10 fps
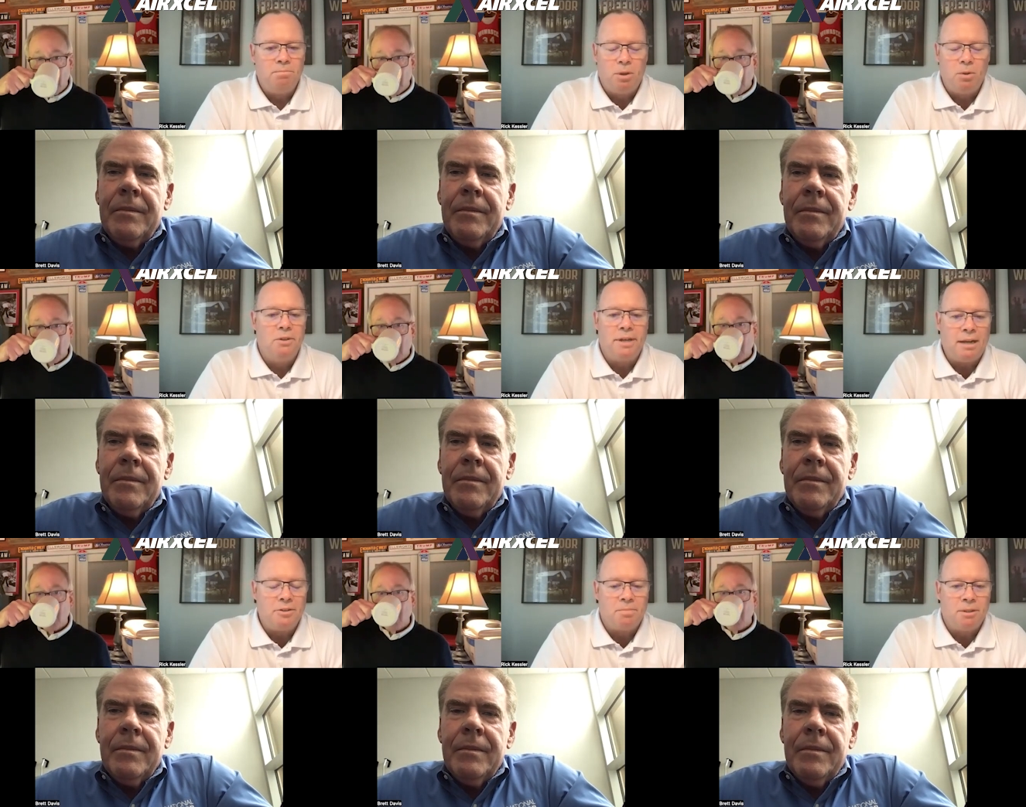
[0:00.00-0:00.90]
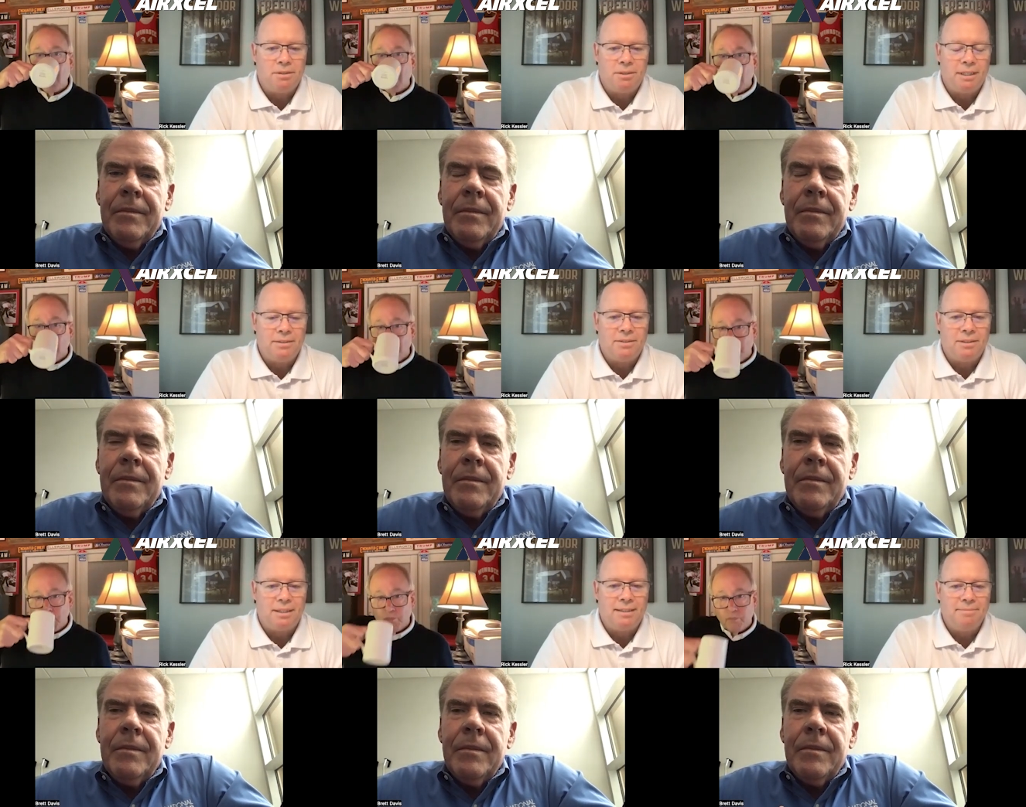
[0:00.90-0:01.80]
Speaker 1: bold announcement. That's
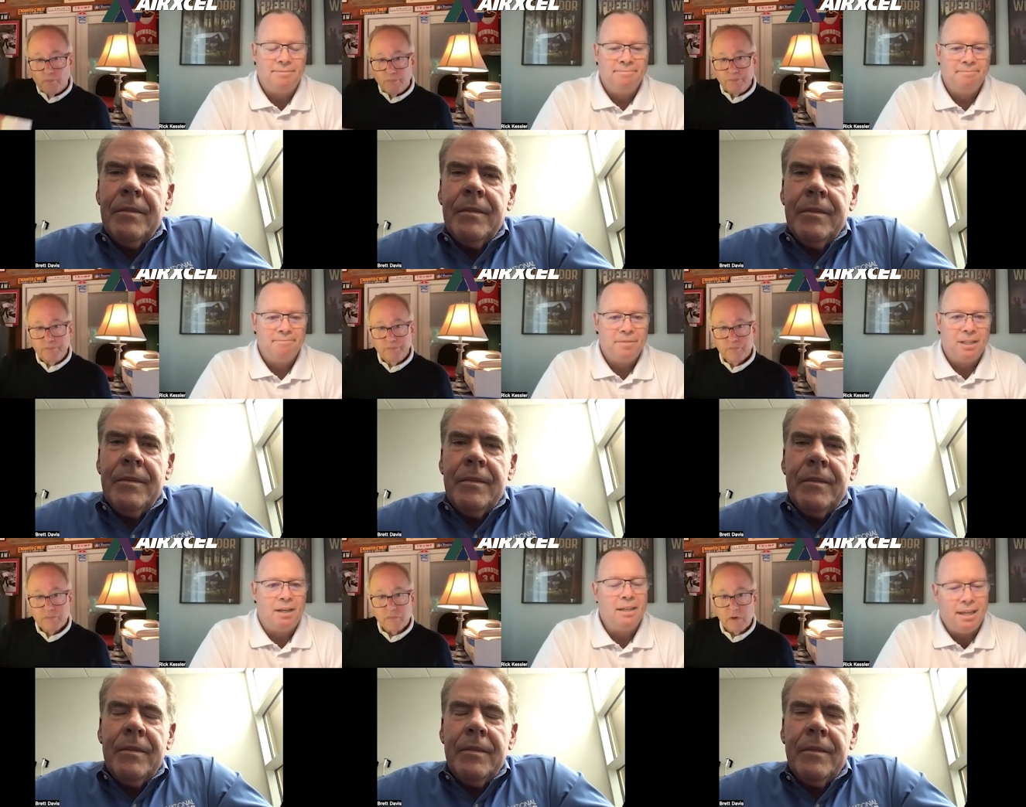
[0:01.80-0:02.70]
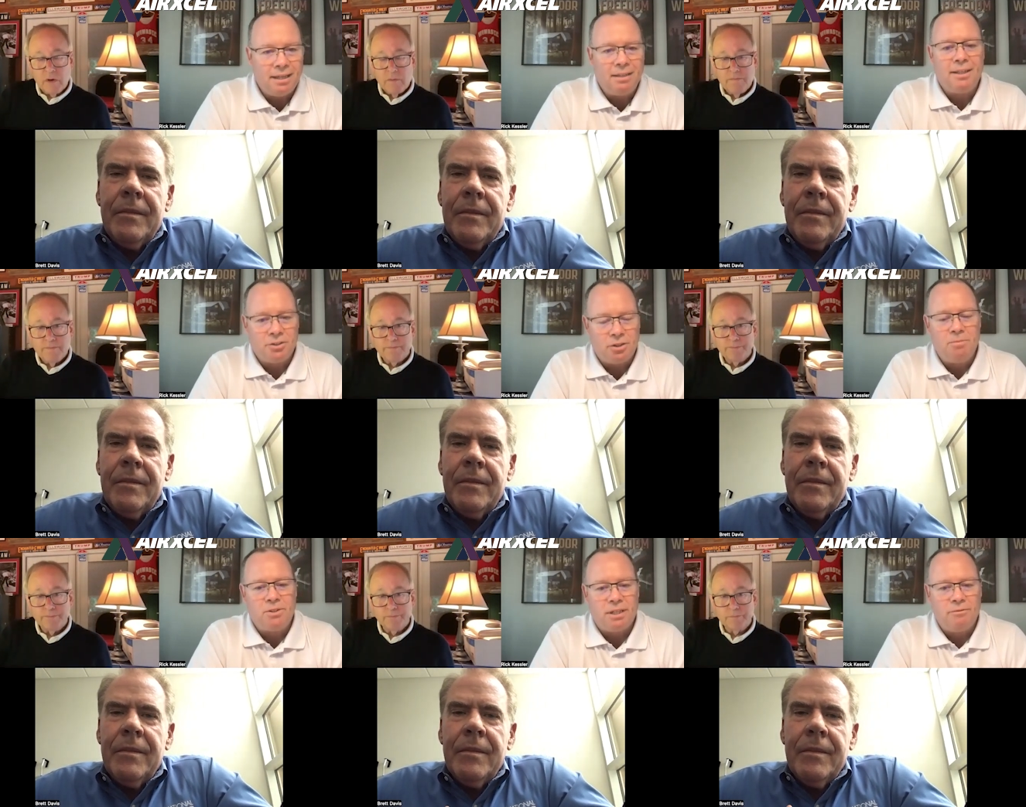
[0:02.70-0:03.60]
uh, again, like
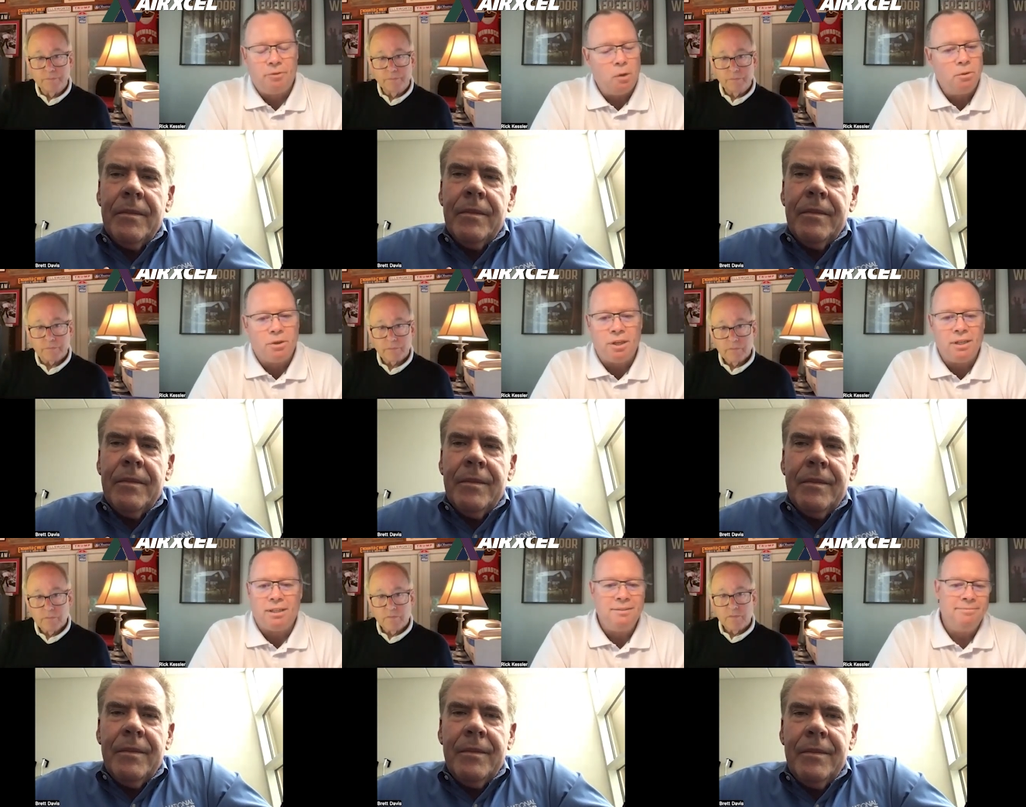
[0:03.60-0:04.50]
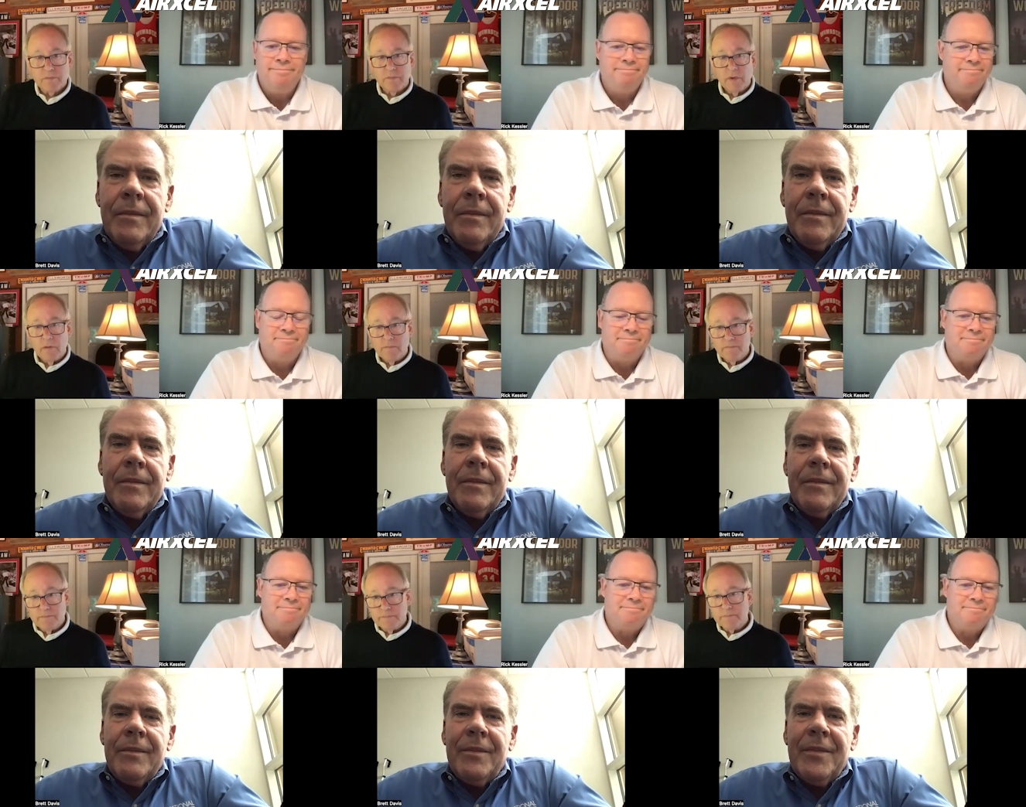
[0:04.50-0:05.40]
Sherm said, forward thinking.
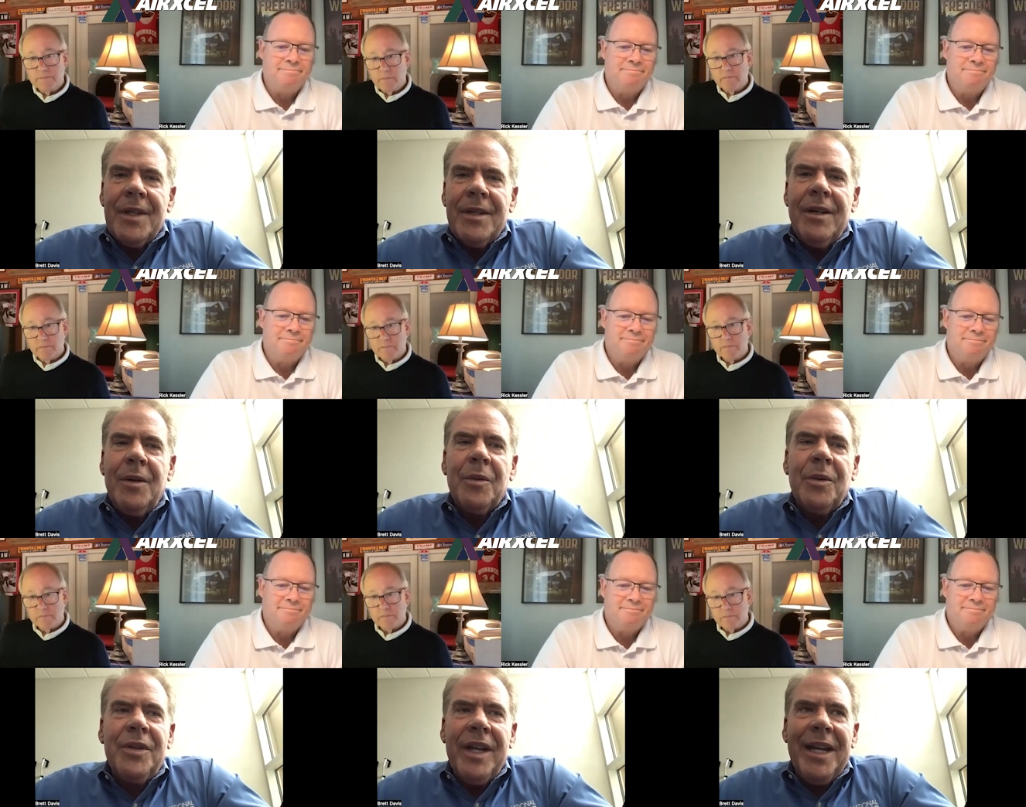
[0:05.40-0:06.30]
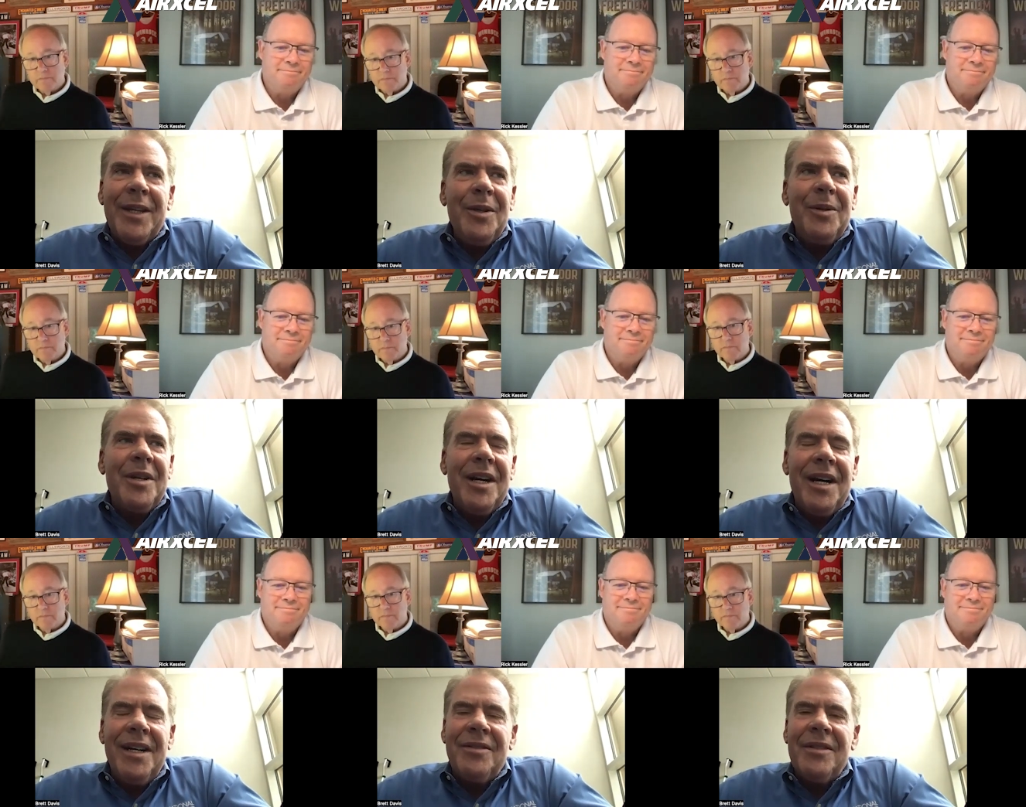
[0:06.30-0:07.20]
Speaker 2: Oh, thank you
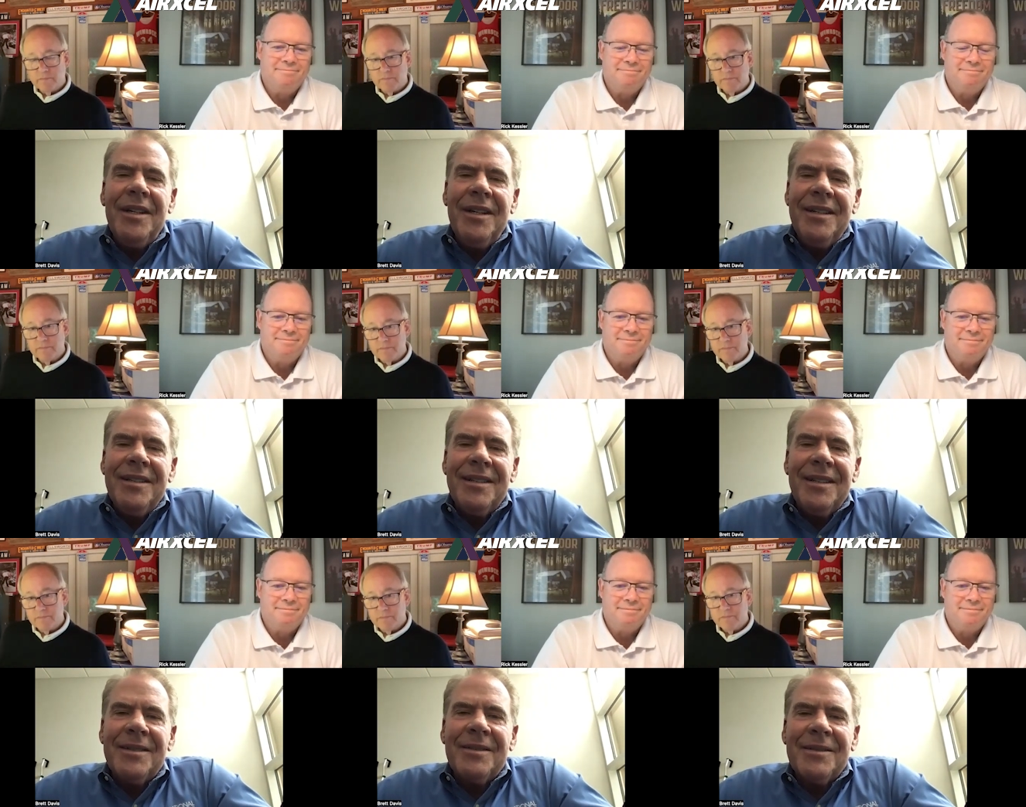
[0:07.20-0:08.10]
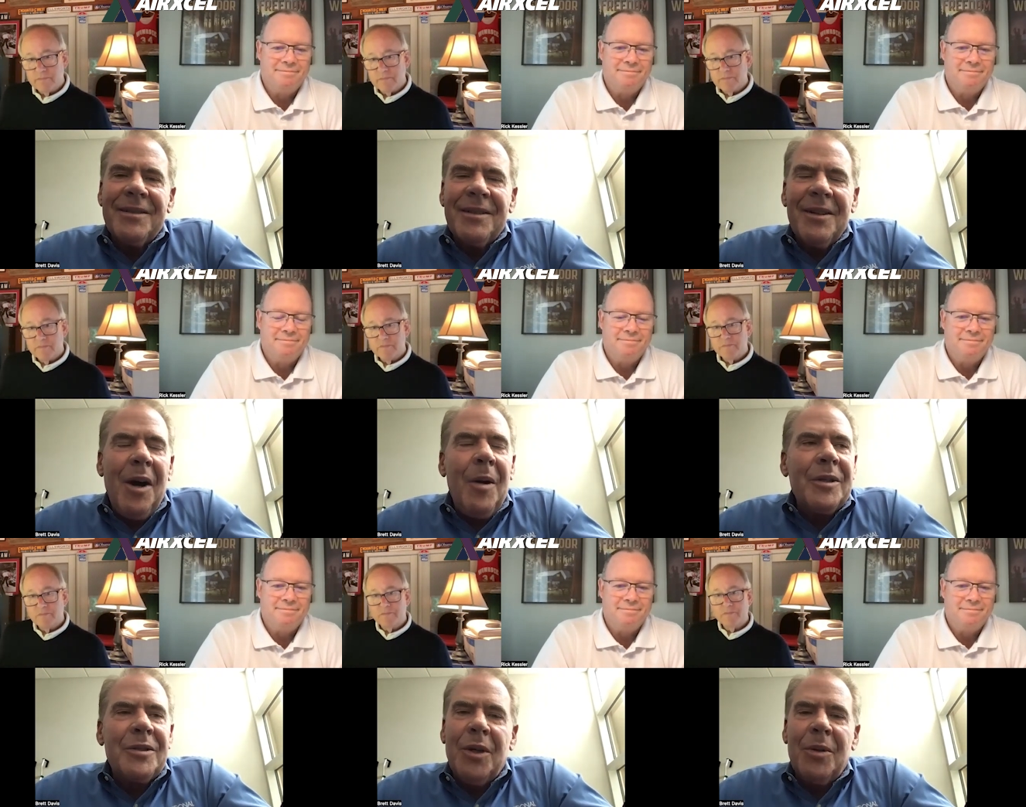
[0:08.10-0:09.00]
guys. Uh,
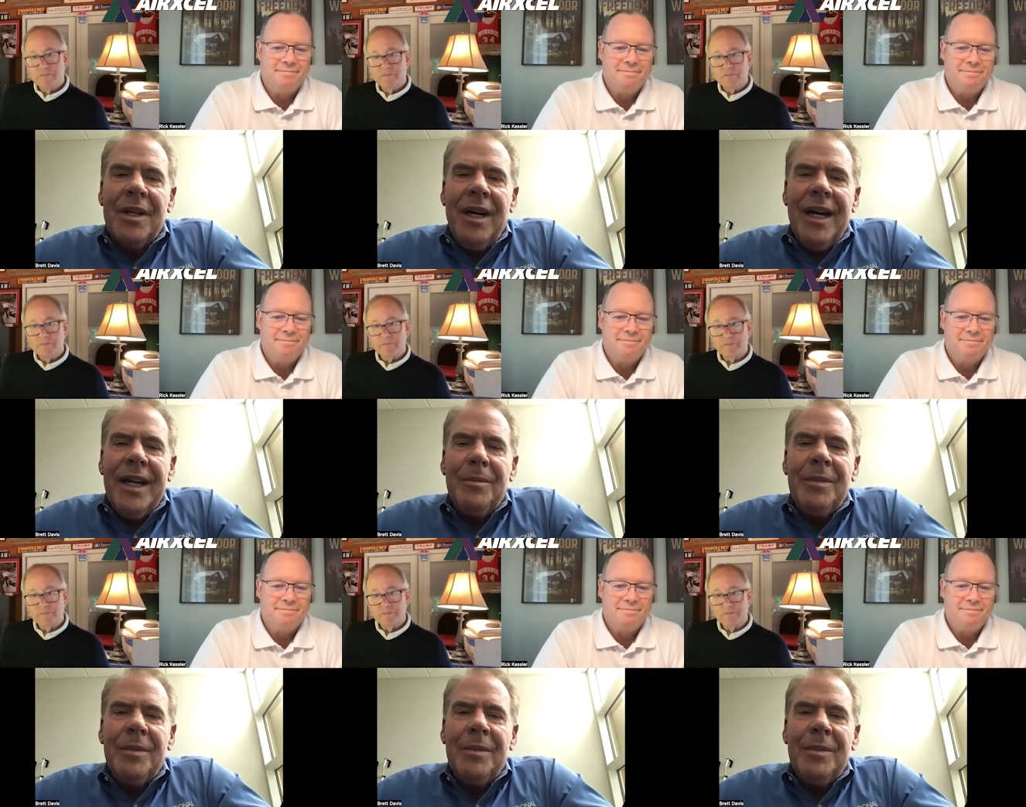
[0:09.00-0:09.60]
always so kind,